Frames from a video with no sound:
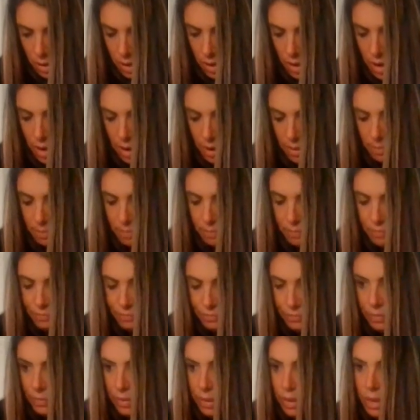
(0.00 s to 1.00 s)
Got him.
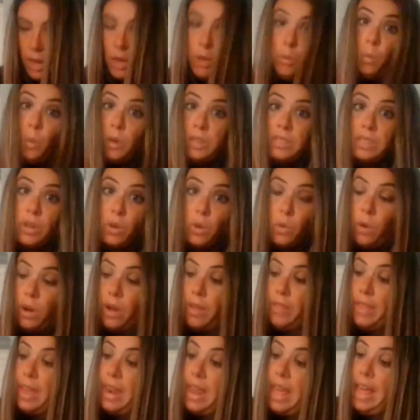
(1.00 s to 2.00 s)
He wasn't
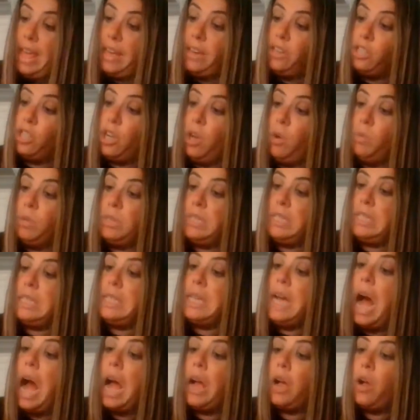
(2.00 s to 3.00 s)
that eggshell was
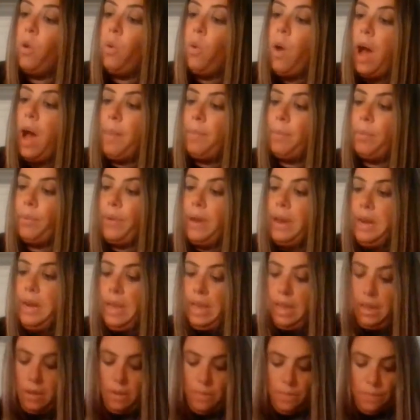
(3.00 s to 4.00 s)
not
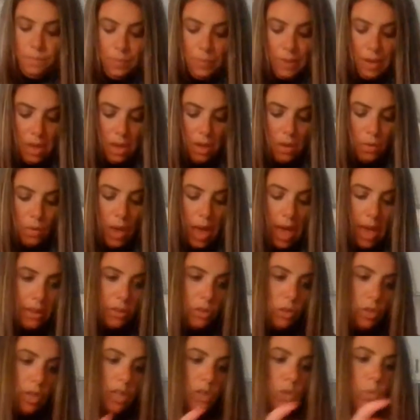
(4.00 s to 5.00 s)
cooperating. Okay,
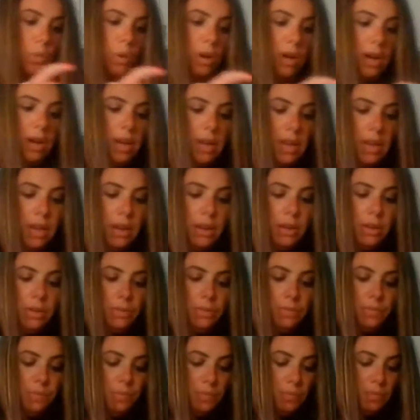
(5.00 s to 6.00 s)
so that's one.
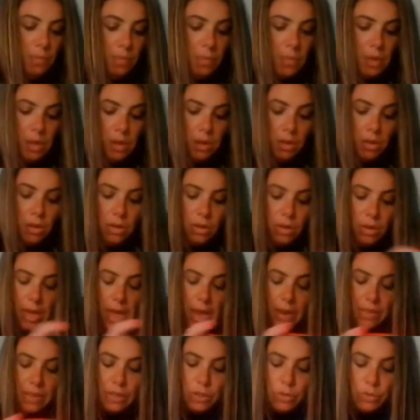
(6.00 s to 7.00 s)

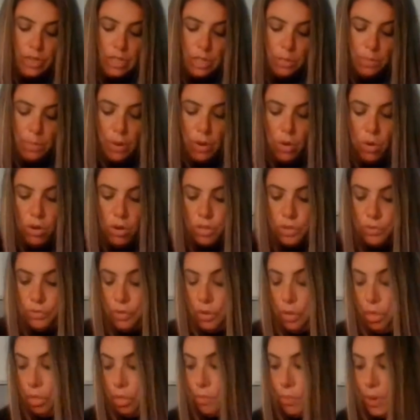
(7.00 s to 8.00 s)
Again, this recipe calls
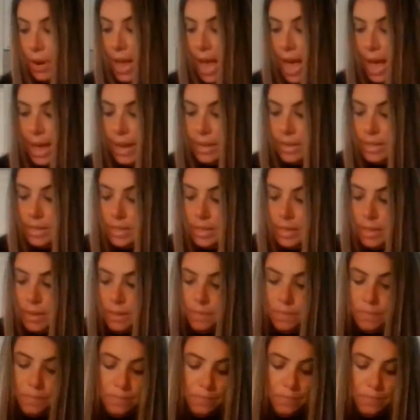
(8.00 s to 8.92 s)
for 3 eggs.